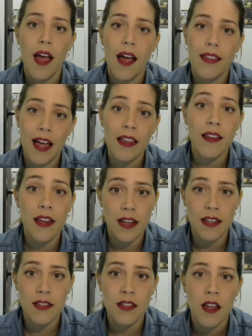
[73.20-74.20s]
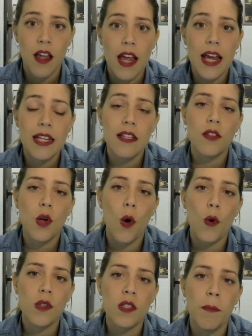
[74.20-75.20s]
That is, it is
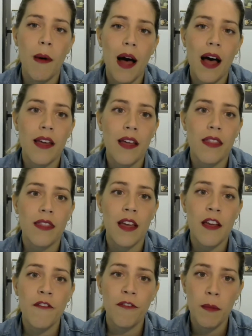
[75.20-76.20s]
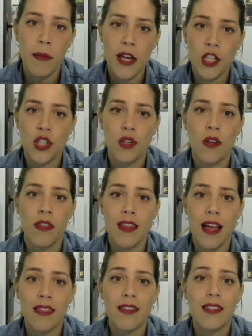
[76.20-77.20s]
caused by the inflammation
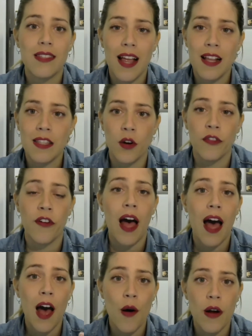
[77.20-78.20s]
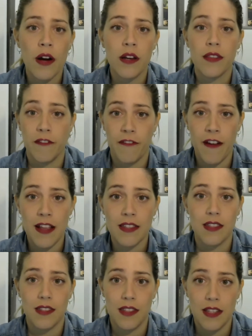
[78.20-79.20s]
that cells of our defense
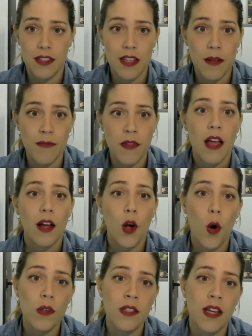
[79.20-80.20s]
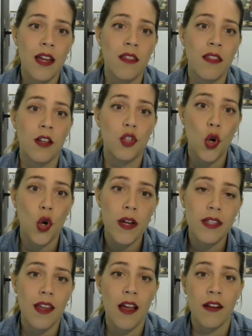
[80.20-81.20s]
system cause in the
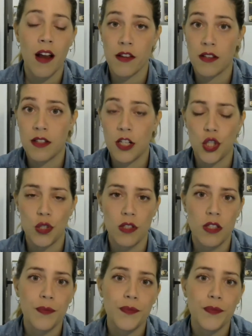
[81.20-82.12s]
joints and other tissues.